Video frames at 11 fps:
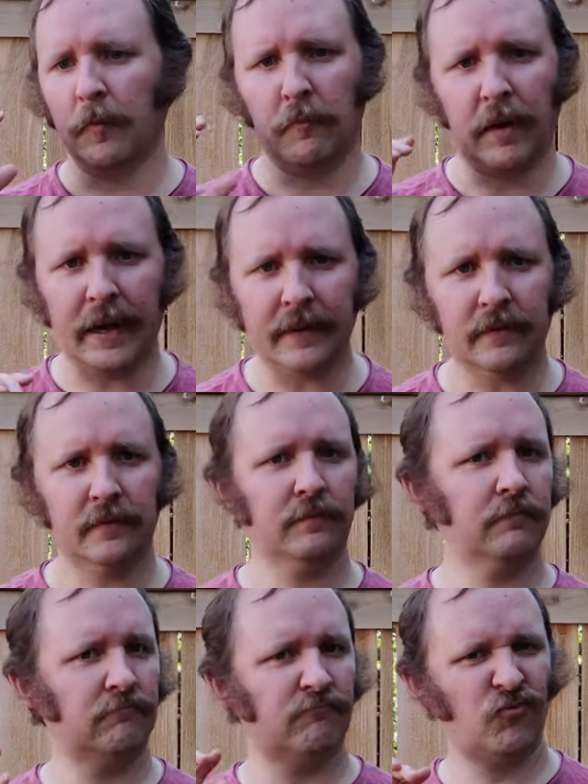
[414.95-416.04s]
mild
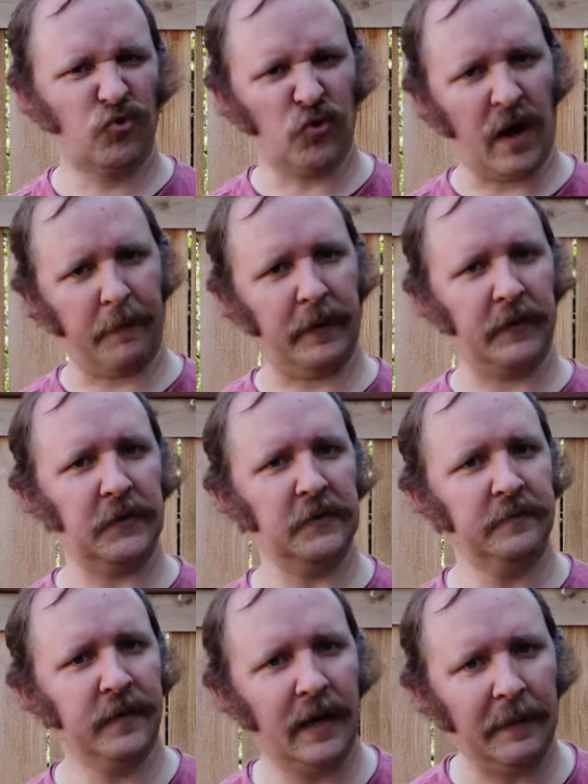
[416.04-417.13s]

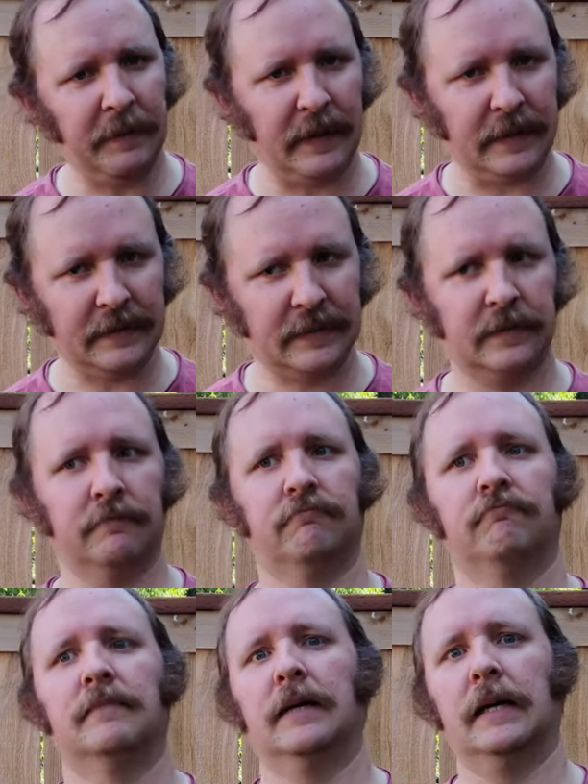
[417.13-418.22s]
tropical hoppiness,
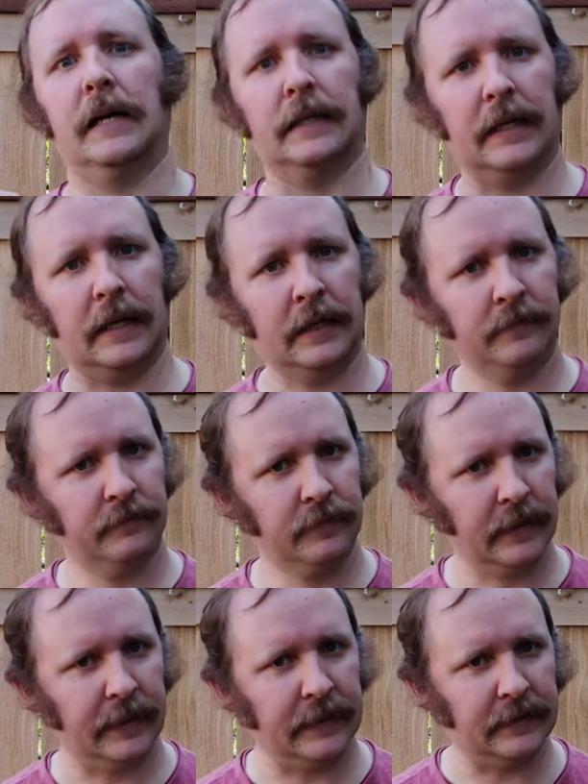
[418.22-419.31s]
a la
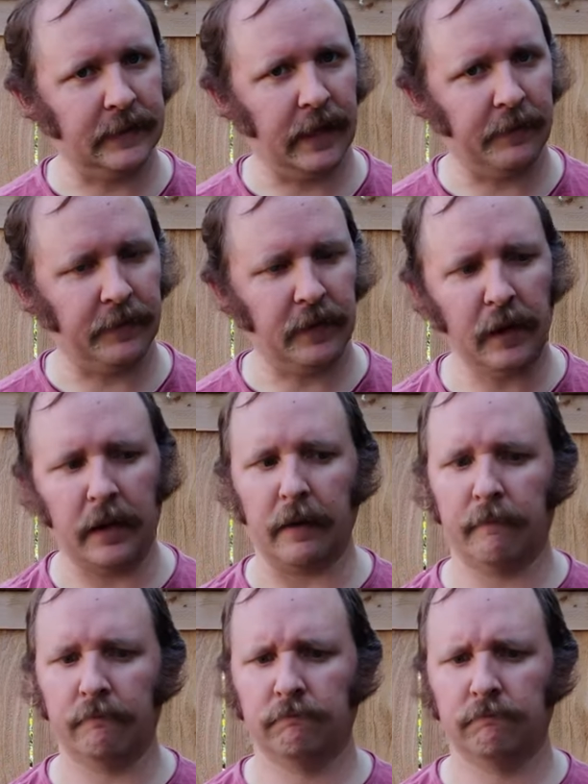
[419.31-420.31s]
hazy IPA.